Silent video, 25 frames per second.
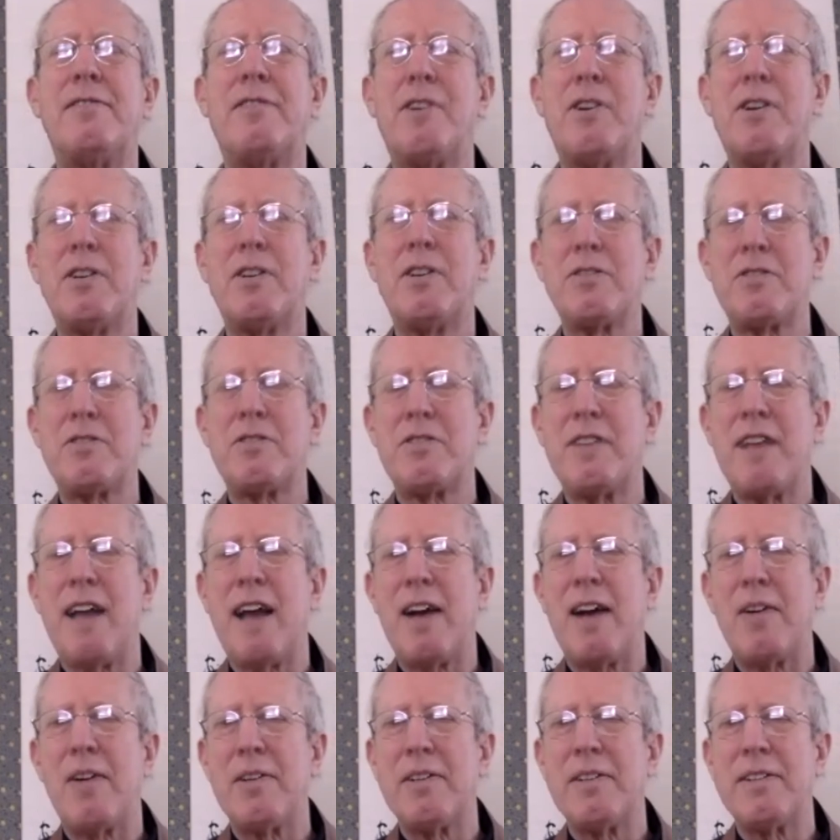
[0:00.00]
false
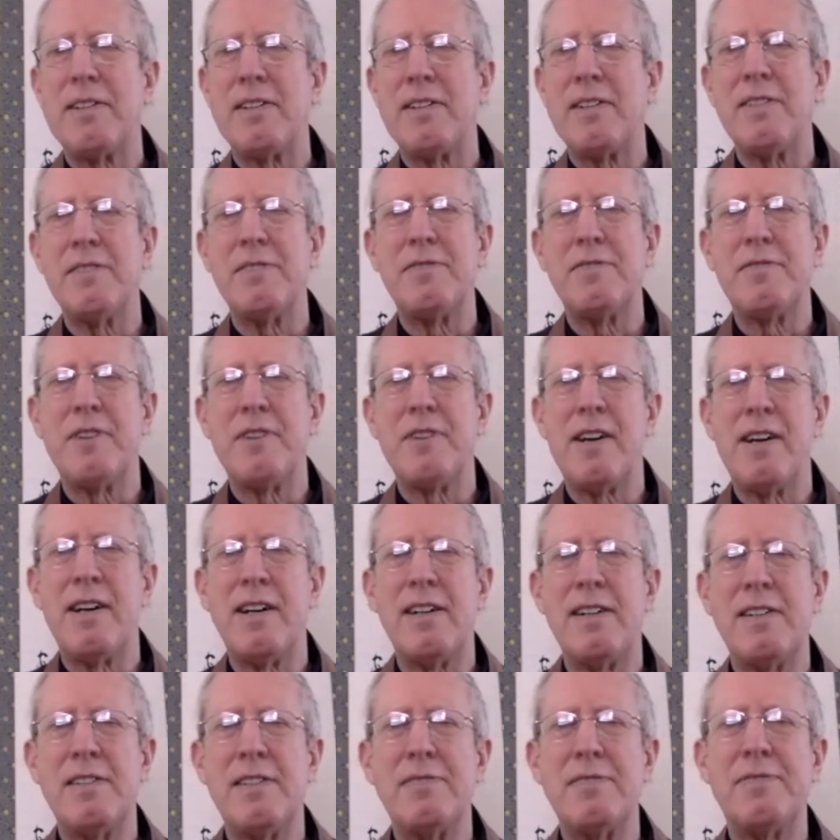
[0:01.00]
narrative
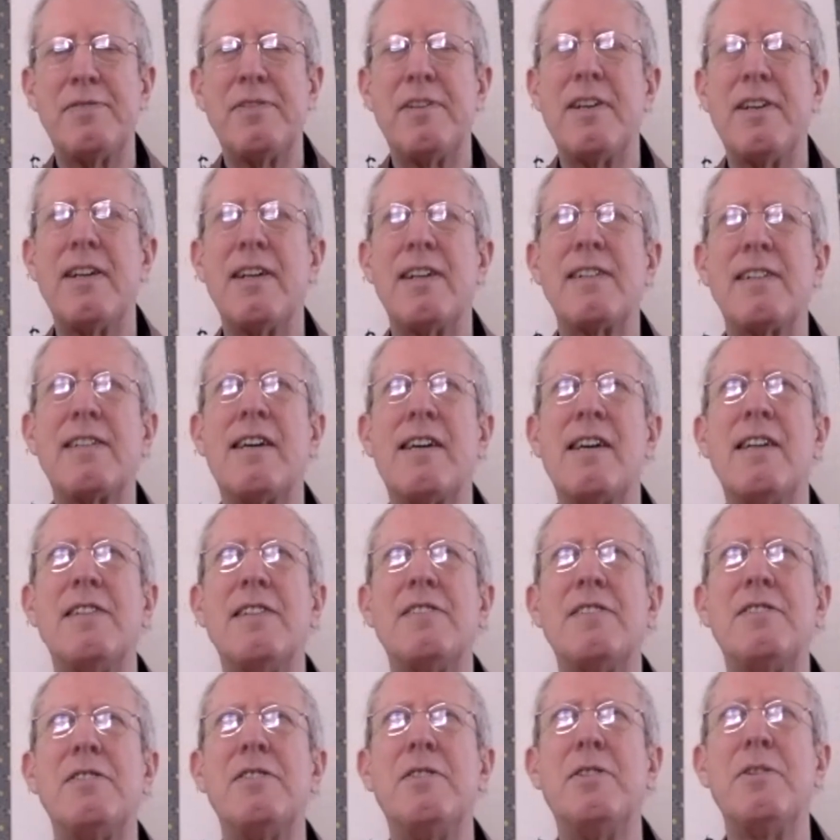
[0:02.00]
of uh,
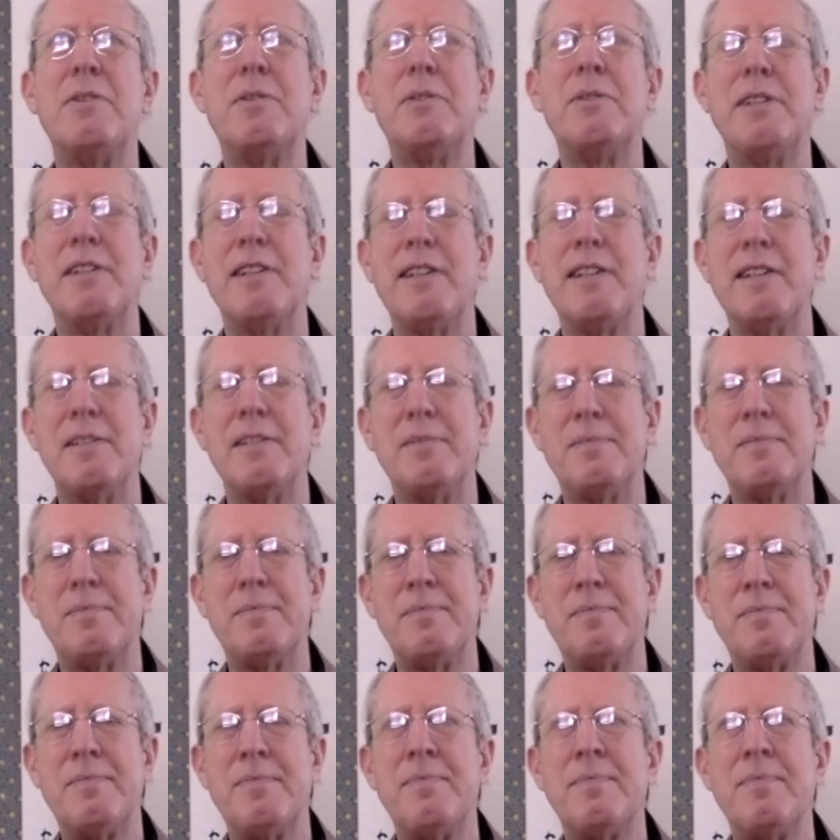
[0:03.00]
continuity,
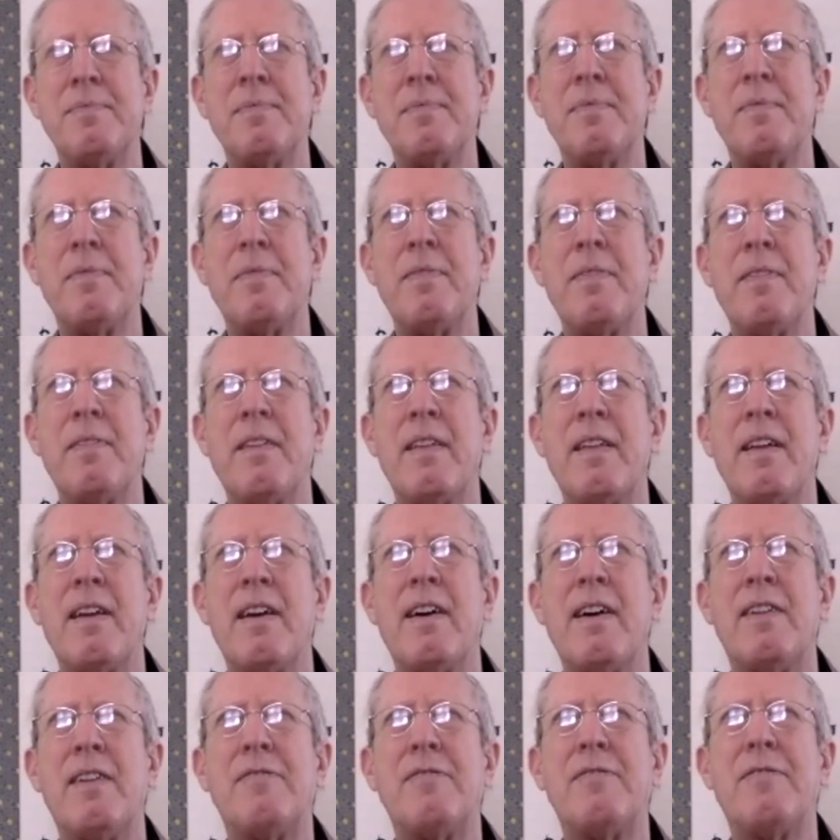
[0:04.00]

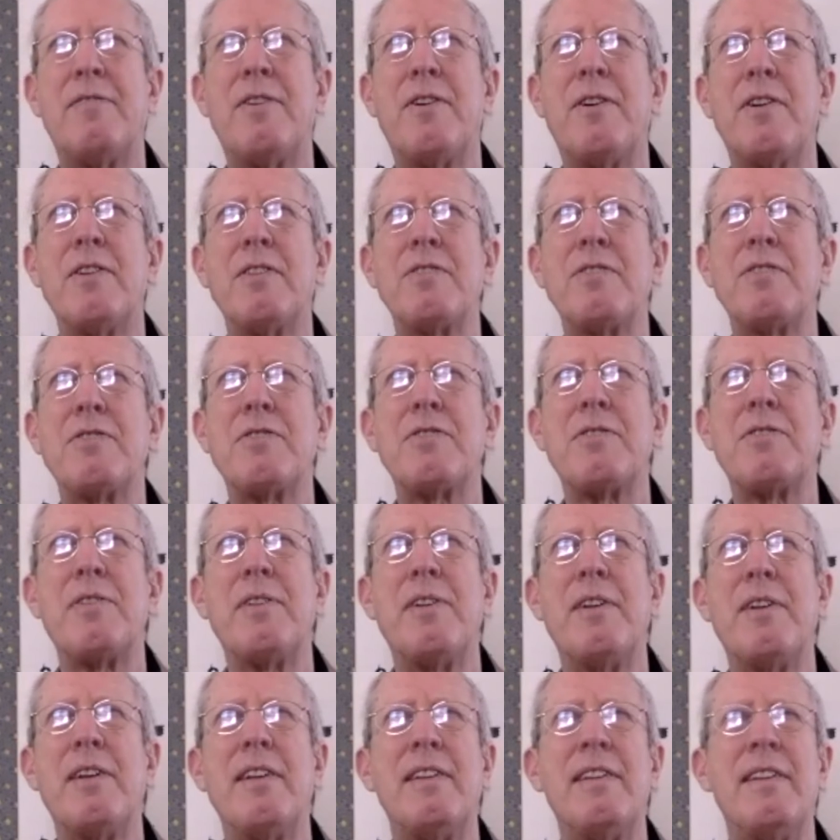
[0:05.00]
a false
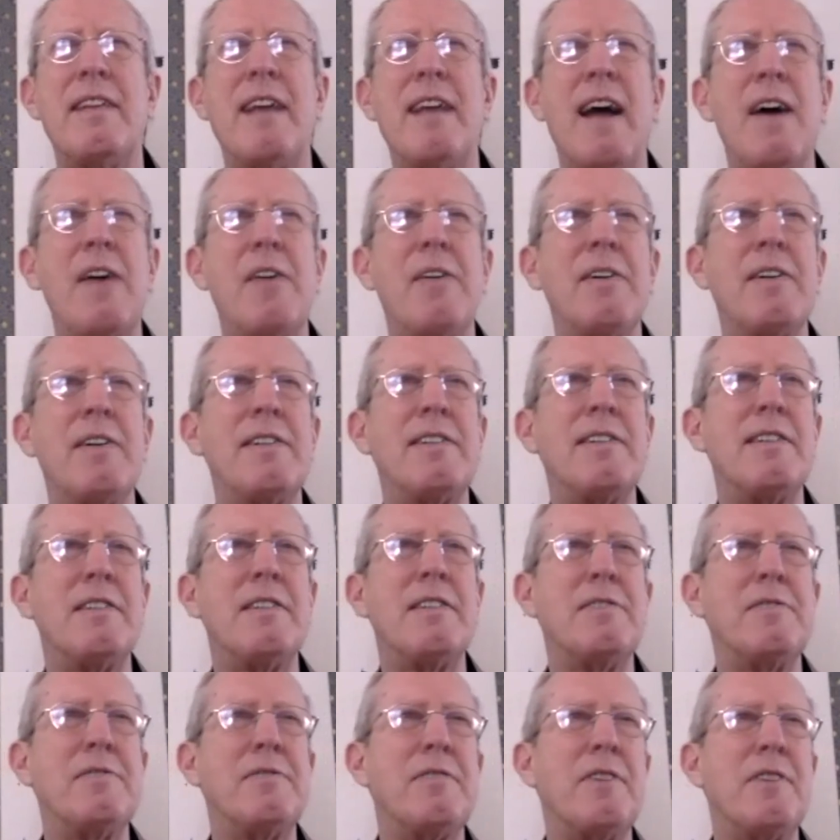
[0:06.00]

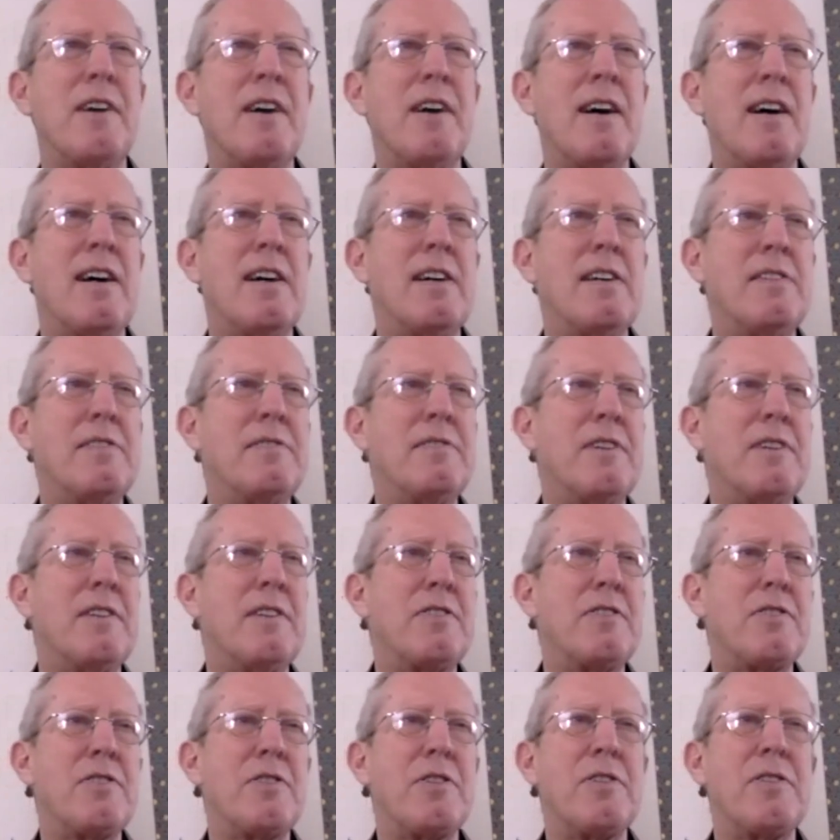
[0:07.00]
narrative of a
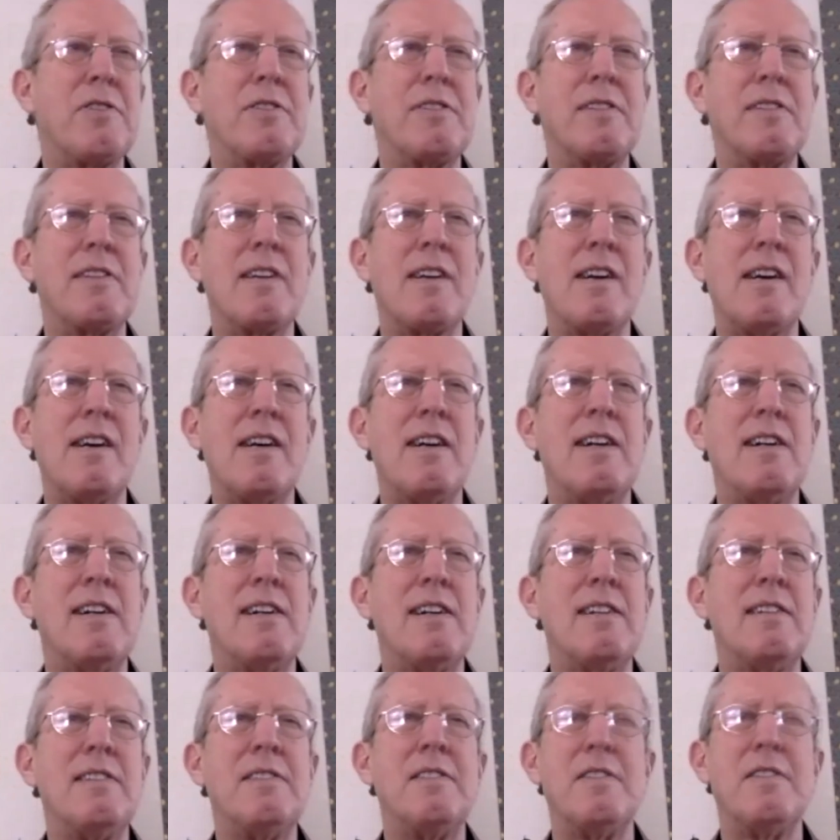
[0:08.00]
certain
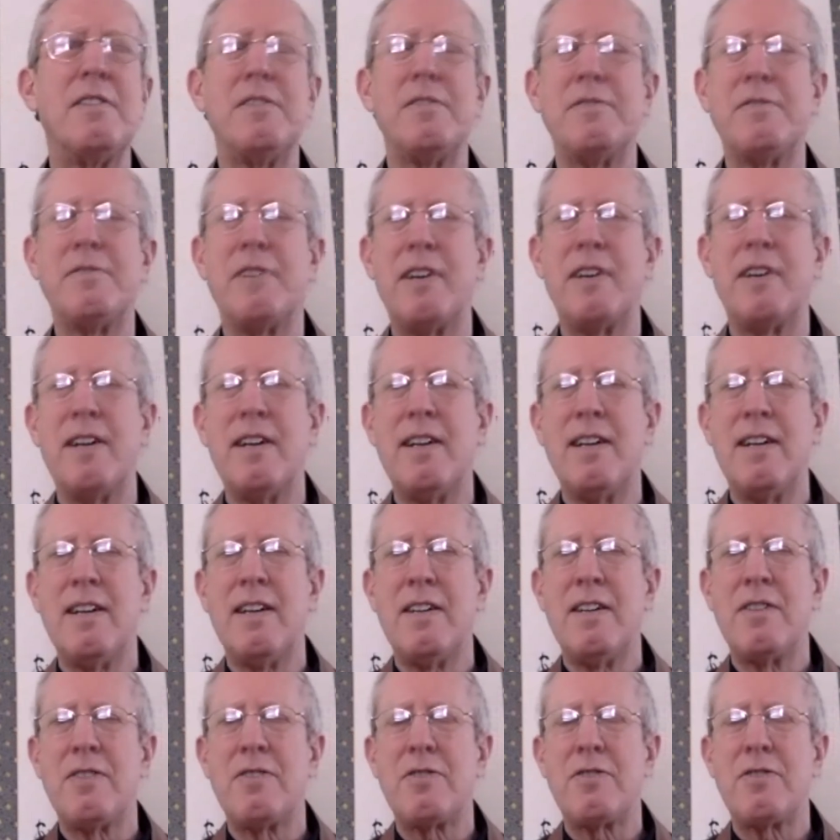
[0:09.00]
kind of
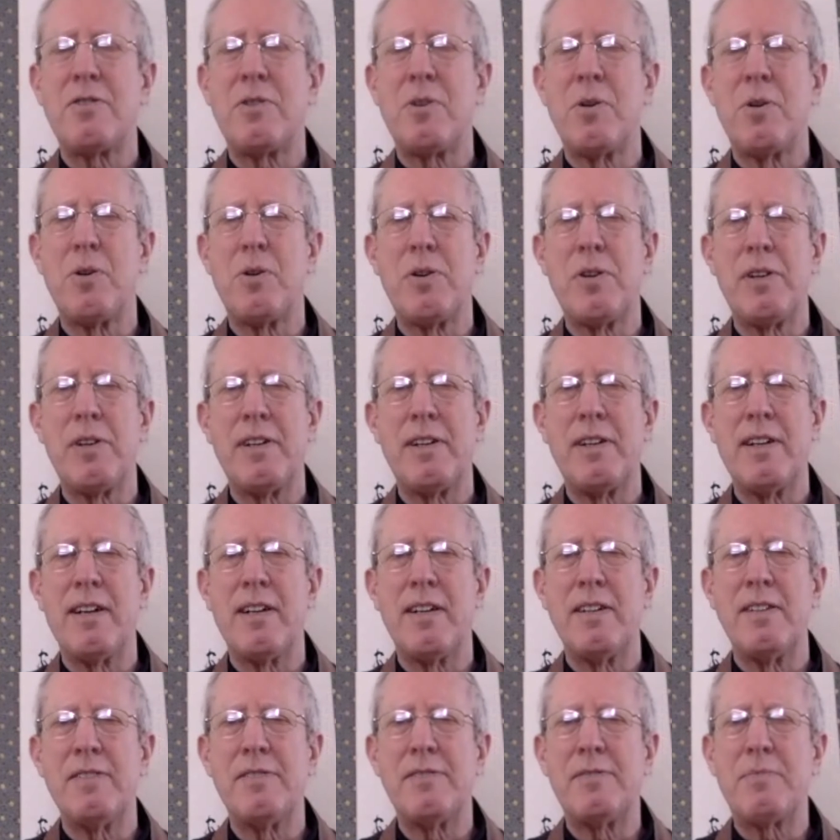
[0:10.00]
story
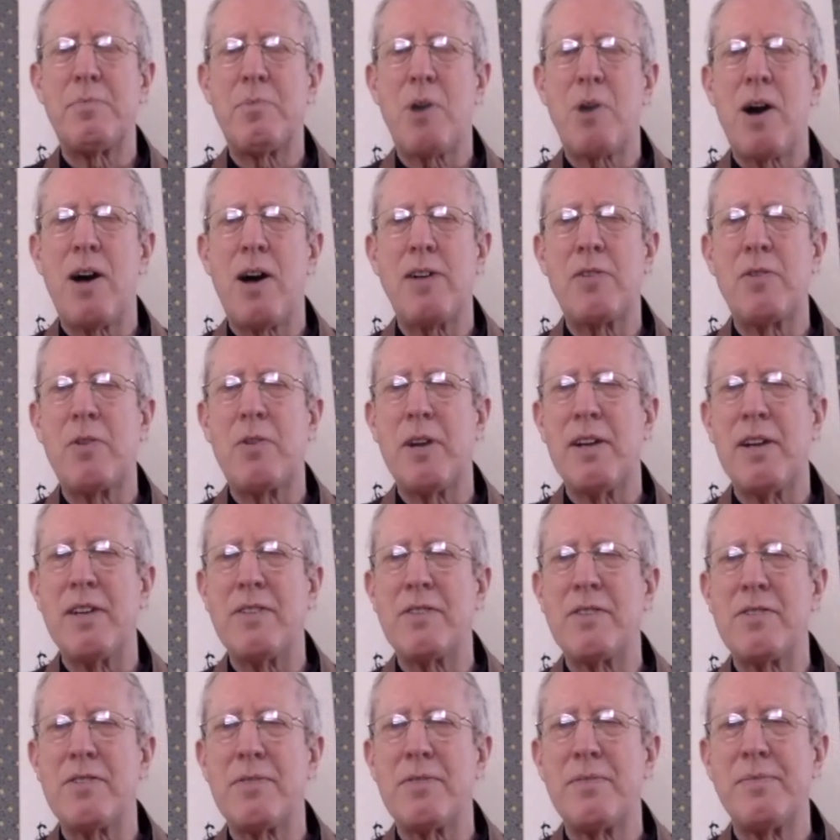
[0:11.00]
of
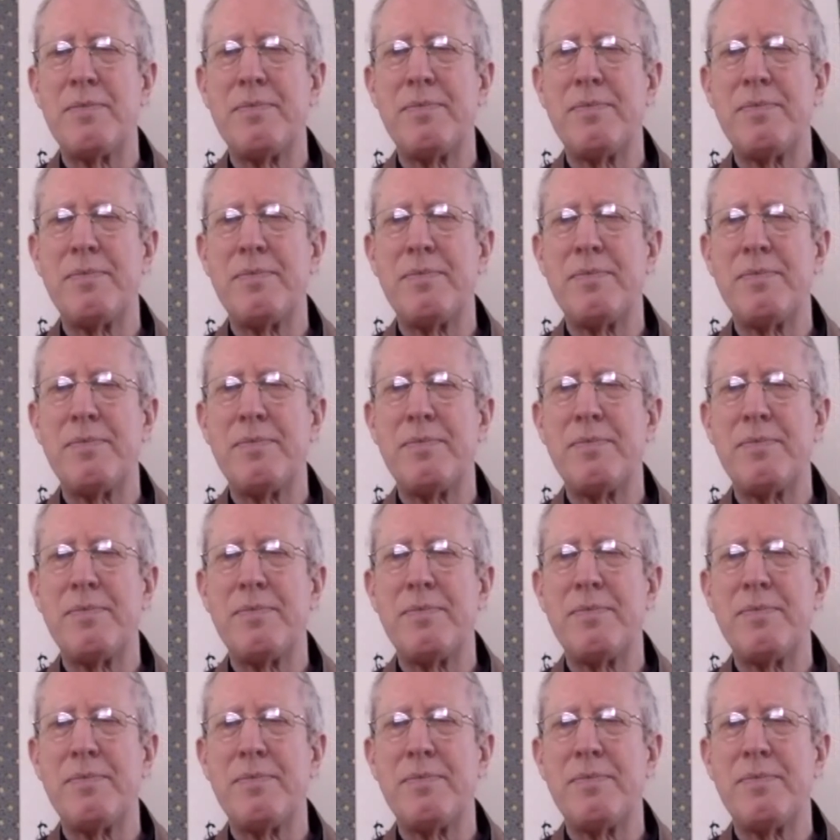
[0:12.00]
progress.